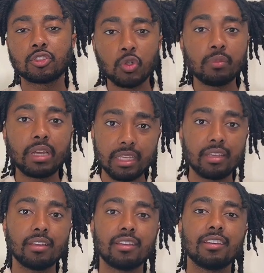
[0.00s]
too
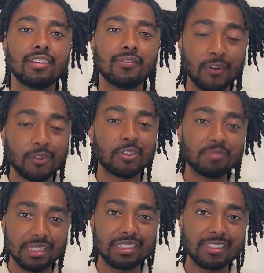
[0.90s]
many
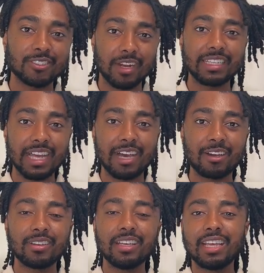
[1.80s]
vulnerabilities right
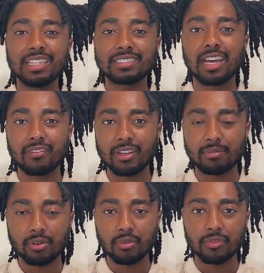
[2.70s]
now inside of
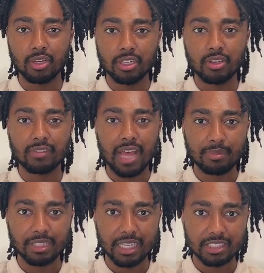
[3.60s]
their portfolio of
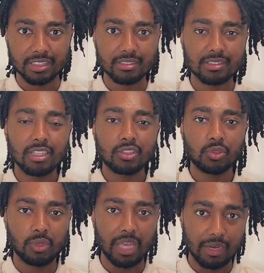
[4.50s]
applications
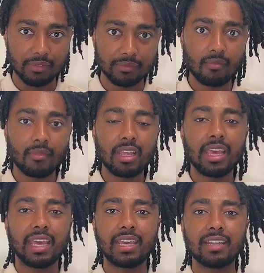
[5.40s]
to count.
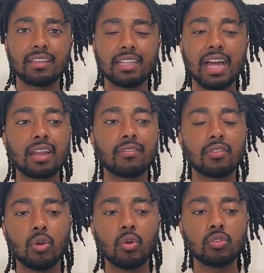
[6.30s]
And a lot
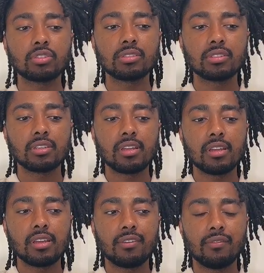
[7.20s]
of those
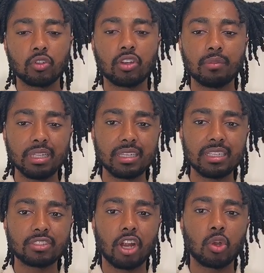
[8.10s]

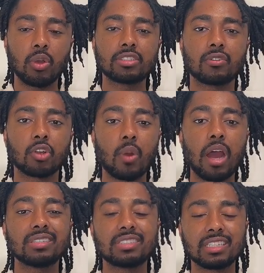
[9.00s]
vulnerabilities are going to
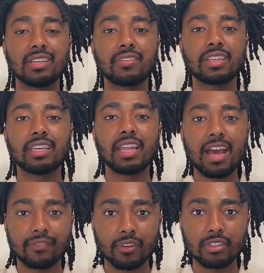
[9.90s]
require significant
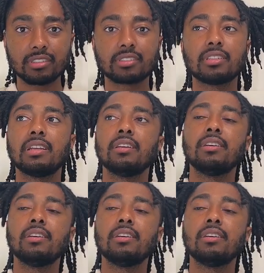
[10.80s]
efforts